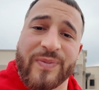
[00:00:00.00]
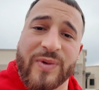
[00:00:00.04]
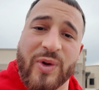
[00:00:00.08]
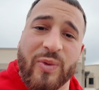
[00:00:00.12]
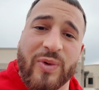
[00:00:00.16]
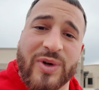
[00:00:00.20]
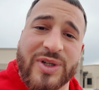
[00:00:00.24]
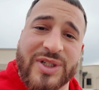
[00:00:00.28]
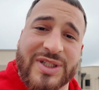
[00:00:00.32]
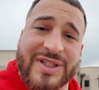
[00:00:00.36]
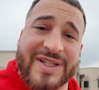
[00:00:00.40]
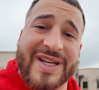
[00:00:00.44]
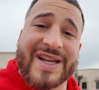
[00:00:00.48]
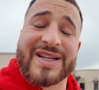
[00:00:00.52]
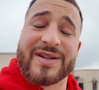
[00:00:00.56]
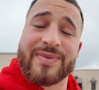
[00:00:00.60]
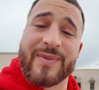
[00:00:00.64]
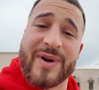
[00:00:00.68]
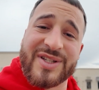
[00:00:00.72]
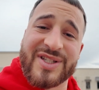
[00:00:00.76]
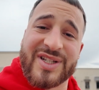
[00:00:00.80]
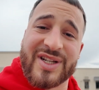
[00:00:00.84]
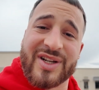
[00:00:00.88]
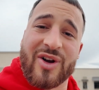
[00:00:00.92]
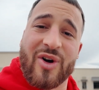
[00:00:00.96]
was 6
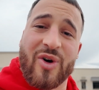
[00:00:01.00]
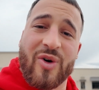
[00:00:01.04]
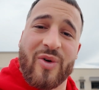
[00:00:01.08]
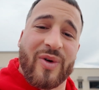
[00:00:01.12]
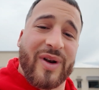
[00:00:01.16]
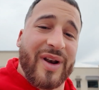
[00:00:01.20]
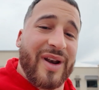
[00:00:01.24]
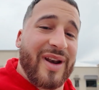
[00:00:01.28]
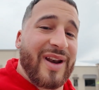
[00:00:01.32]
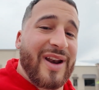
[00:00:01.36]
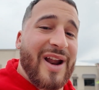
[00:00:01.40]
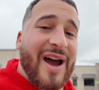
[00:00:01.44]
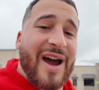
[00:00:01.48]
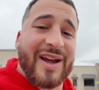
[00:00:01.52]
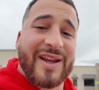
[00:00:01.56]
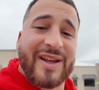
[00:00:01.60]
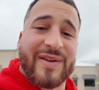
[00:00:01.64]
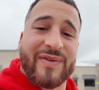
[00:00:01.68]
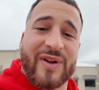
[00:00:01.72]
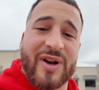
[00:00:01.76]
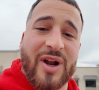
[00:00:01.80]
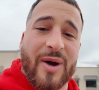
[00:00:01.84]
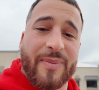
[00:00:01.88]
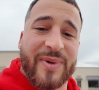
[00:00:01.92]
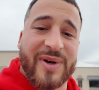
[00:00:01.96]
months ago, not
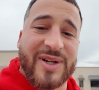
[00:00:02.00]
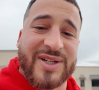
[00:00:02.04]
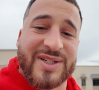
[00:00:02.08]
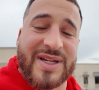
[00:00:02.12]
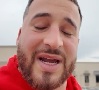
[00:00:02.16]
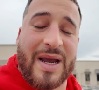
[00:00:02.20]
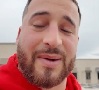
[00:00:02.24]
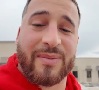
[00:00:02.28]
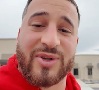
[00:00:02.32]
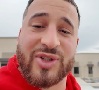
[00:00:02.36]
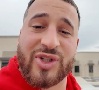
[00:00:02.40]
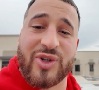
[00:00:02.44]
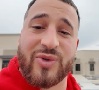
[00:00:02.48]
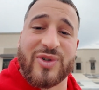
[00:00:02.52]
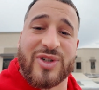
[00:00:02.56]
even up and established.